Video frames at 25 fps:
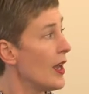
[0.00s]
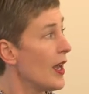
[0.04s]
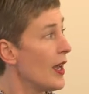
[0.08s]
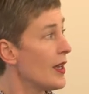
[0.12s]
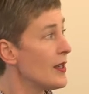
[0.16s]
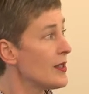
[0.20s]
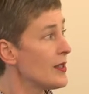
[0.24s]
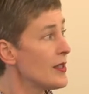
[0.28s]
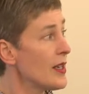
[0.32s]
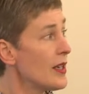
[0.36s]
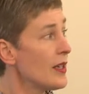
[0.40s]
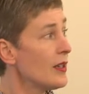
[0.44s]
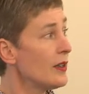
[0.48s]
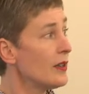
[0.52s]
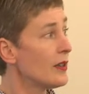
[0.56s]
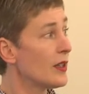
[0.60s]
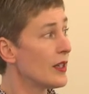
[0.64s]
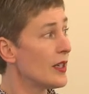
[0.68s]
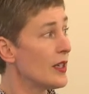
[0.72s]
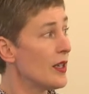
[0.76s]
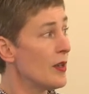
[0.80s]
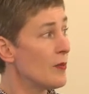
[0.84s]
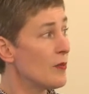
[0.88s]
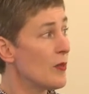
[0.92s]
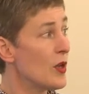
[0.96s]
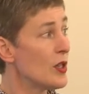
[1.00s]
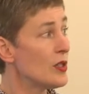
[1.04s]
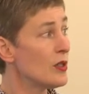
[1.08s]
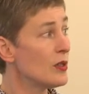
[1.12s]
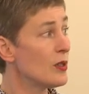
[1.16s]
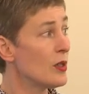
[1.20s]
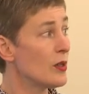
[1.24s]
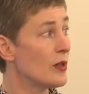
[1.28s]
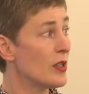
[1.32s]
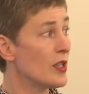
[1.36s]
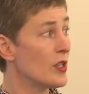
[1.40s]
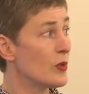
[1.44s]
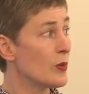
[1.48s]
And secondly, most of
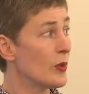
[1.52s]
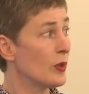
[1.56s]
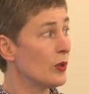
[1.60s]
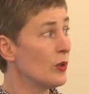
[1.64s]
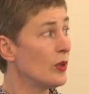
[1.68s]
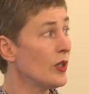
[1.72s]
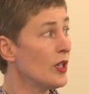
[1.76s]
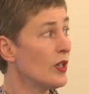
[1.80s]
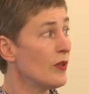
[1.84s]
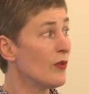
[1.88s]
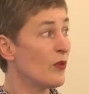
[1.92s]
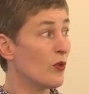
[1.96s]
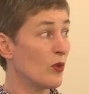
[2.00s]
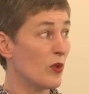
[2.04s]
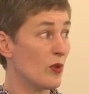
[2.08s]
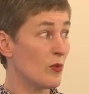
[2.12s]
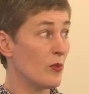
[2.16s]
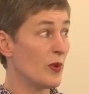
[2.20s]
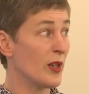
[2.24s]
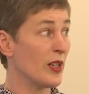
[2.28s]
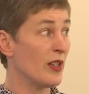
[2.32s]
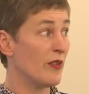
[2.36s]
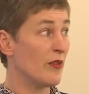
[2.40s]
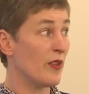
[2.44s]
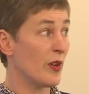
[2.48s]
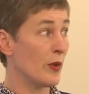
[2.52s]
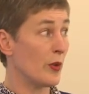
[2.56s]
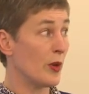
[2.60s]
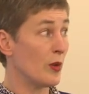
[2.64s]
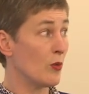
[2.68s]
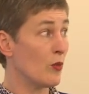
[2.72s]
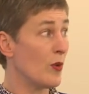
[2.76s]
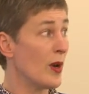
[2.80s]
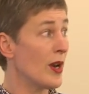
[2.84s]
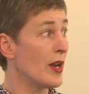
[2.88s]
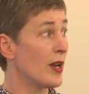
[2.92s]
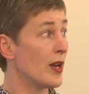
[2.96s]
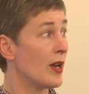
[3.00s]
the things we're looking for are really very
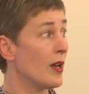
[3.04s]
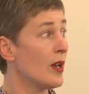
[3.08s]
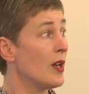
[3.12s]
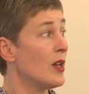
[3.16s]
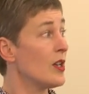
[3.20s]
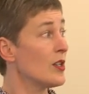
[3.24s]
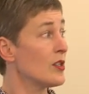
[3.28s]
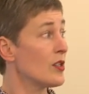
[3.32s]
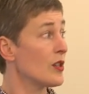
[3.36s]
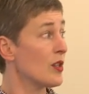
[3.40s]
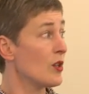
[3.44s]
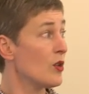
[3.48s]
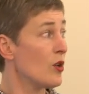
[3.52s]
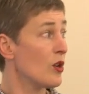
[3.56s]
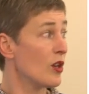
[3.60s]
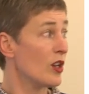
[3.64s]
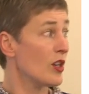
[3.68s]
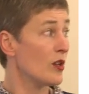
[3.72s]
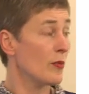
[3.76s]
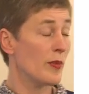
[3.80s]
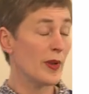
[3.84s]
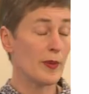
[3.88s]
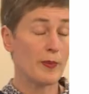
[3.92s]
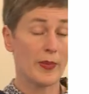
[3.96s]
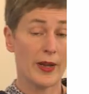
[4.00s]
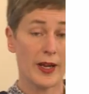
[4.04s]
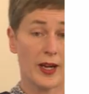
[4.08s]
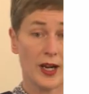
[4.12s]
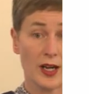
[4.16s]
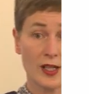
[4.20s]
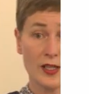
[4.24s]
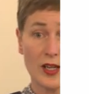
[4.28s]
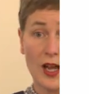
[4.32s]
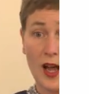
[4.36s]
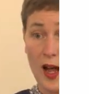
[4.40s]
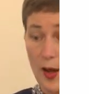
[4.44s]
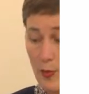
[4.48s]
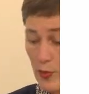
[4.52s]
rare, so they're not going to be
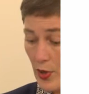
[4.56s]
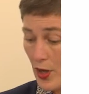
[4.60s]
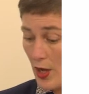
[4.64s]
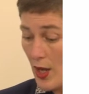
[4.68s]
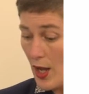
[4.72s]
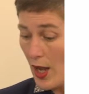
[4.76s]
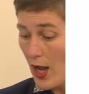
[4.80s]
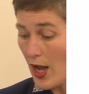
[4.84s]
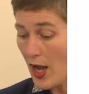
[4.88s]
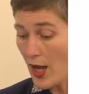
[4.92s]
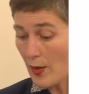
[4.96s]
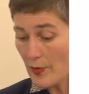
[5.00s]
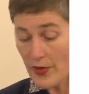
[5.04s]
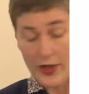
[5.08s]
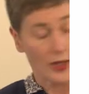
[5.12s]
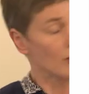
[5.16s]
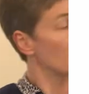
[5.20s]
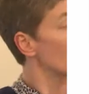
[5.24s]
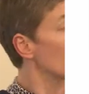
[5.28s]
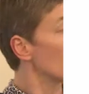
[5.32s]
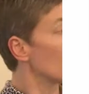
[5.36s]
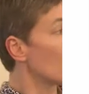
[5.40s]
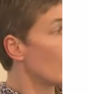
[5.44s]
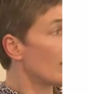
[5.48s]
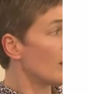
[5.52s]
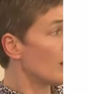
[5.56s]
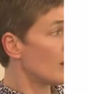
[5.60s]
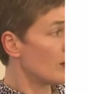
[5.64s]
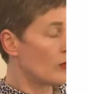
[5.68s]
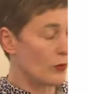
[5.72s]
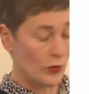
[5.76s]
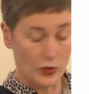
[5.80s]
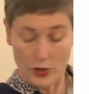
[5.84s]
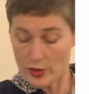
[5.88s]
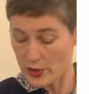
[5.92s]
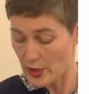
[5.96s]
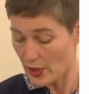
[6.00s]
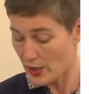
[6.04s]
picked up at
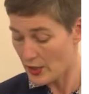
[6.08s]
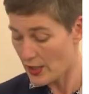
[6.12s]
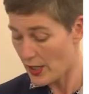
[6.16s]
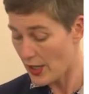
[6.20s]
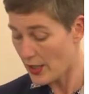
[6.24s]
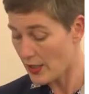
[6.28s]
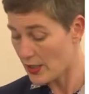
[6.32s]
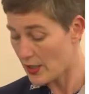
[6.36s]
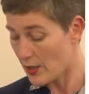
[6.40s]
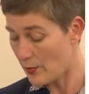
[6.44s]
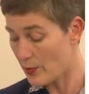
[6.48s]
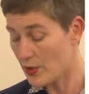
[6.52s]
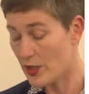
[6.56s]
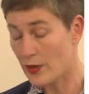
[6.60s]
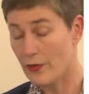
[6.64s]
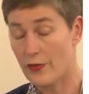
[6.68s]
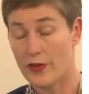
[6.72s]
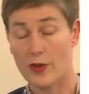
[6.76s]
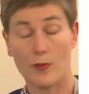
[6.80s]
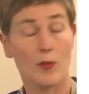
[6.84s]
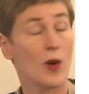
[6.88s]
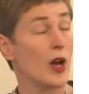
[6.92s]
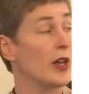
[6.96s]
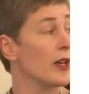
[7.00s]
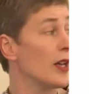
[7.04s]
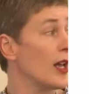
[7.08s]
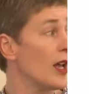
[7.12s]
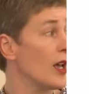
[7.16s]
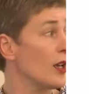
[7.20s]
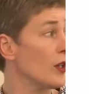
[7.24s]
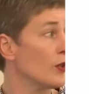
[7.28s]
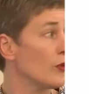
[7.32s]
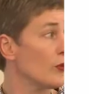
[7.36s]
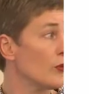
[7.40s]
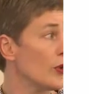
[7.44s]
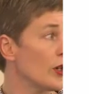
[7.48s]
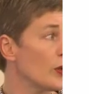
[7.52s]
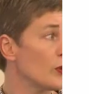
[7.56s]
using tag SNPs if the minor
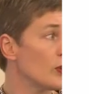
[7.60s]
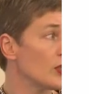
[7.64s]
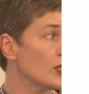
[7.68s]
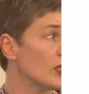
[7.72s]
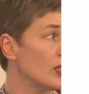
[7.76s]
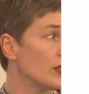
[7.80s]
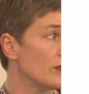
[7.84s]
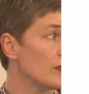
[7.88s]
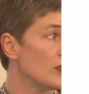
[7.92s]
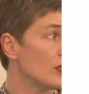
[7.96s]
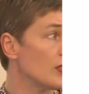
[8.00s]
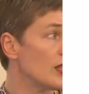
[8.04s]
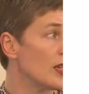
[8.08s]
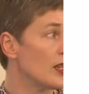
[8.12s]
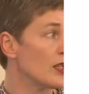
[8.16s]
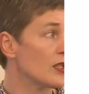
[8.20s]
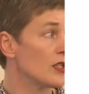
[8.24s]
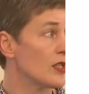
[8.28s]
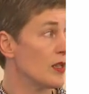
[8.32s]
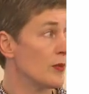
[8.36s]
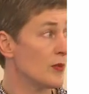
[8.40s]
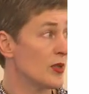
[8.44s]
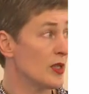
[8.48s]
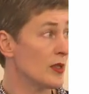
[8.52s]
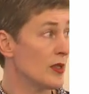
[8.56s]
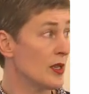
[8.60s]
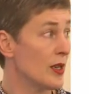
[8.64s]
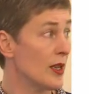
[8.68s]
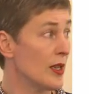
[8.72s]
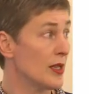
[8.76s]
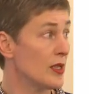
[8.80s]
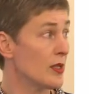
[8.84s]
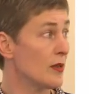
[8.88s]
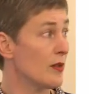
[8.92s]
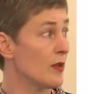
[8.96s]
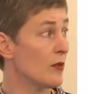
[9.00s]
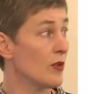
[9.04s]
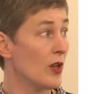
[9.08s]
allele frequency of the tag SNPs
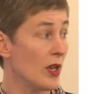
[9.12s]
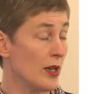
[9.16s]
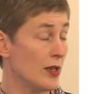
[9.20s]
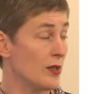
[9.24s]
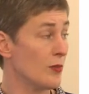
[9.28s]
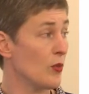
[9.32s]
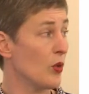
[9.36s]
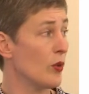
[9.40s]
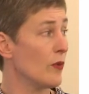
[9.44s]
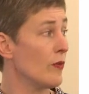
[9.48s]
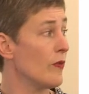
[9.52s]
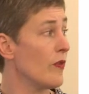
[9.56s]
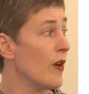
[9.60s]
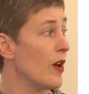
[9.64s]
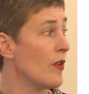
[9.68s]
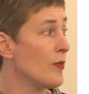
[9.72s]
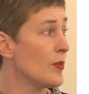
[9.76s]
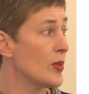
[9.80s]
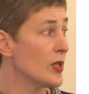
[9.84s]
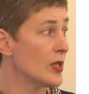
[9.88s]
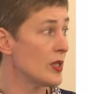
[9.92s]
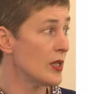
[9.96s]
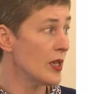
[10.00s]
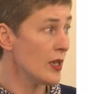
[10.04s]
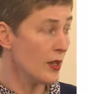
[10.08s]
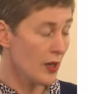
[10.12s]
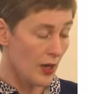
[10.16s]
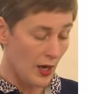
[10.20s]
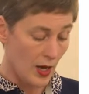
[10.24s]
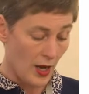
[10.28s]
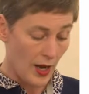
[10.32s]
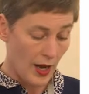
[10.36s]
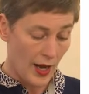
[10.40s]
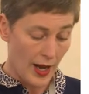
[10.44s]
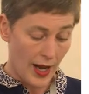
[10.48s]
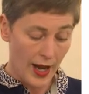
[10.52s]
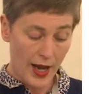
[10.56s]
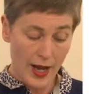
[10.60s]
is more than 5%,
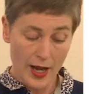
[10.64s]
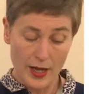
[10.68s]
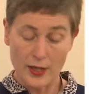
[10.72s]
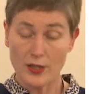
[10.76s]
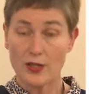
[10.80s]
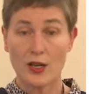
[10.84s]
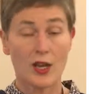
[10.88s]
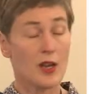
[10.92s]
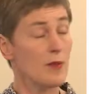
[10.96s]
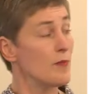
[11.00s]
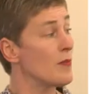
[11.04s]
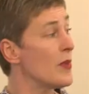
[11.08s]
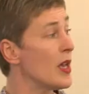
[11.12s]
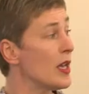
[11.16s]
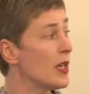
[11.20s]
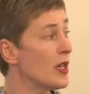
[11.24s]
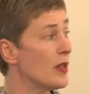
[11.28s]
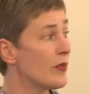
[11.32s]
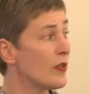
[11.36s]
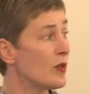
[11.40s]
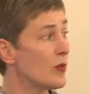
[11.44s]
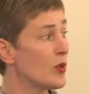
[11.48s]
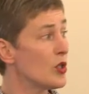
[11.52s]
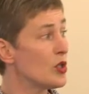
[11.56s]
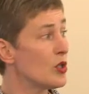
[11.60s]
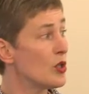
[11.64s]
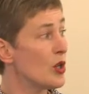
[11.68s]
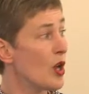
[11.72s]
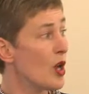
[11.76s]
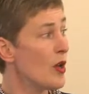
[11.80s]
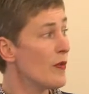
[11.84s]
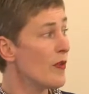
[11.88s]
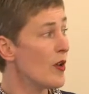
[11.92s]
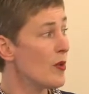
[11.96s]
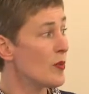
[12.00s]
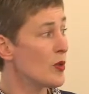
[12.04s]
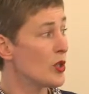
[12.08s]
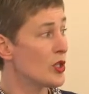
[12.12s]
and many of them are de
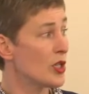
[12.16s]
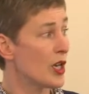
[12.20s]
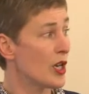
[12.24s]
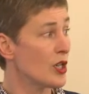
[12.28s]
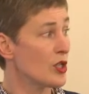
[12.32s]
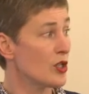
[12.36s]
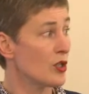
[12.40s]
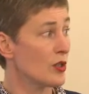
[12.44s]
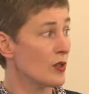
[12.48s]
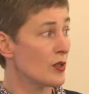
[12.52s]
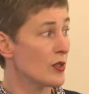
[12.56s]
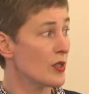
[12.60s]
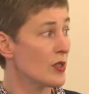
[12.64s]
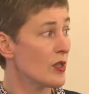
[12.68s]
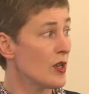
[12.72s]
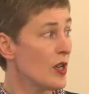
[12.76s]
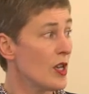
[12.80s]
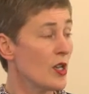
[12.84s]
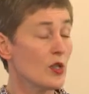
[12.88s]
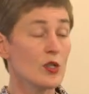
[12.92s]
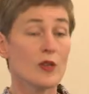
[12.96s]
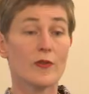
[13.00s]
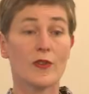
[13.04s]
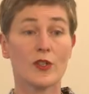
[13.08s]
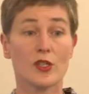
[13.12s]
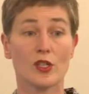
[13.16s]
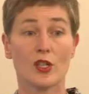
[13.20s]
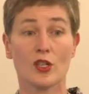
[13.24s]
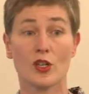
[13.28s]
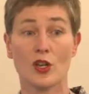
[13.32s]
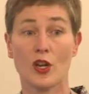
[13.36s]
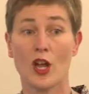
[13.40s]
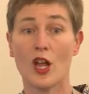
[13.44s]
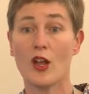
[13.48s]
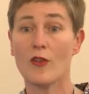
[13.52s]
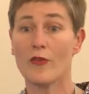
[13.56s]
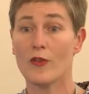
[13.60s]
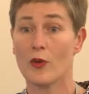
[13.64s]
novo mutations. So if it's a de
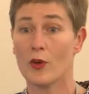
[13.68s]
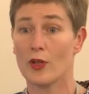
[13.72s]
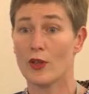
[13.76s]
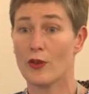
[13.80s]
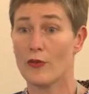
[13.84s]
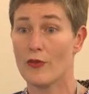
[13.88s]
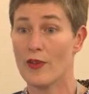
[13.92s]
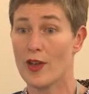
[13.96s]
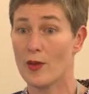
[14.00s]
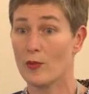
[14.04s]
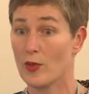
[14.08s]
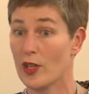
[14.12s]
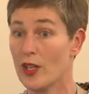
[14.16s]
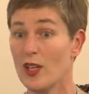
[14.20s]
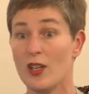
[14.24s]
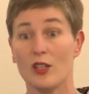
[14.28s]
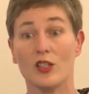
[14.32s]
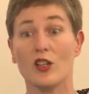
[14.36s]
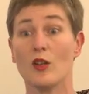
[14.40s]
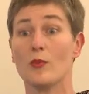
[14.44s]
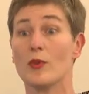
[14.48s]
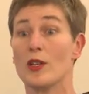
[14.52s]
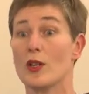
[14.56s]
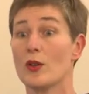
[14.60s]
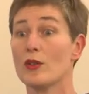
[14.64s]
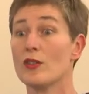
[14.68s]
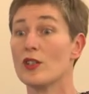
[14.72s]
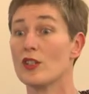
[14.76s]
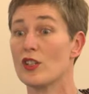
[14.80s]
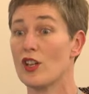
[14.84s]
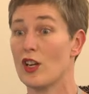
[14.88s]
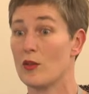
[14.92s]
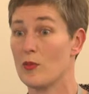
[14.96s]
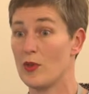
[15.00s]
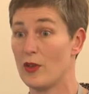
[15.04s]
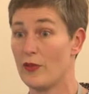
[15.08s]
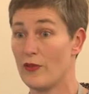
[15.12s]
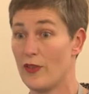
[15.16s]
novo in the family, nobody else is
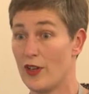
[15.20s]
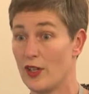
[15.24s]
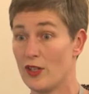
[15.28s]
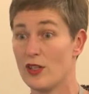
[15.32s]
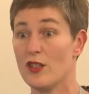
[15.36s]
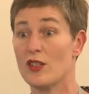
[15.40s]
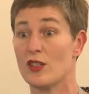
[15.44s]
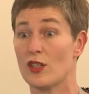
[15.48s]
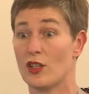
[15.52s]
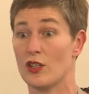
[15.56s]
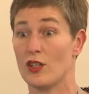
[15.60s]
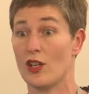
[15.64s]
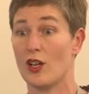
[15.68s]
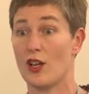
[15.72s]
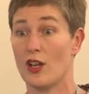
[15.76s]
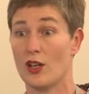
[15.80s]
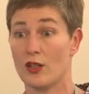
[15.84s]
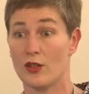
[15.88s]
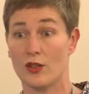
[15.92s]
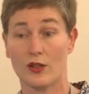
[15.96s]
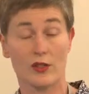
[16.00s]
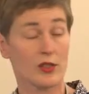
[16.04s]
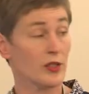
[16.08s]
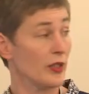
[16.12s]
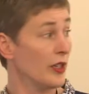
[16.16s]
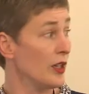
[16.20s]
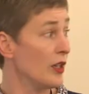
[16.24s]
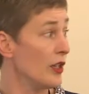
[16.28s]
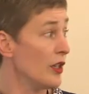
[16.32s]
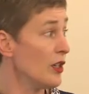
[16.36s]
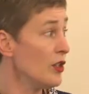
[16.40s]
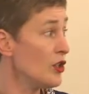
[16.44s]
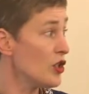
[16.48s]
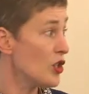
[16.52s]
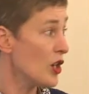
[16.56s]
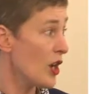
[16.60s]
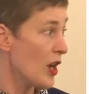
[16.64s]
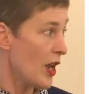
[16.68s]
going to be affected, so you can't use
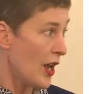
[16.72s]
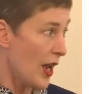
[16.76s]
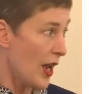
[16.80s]
linkage.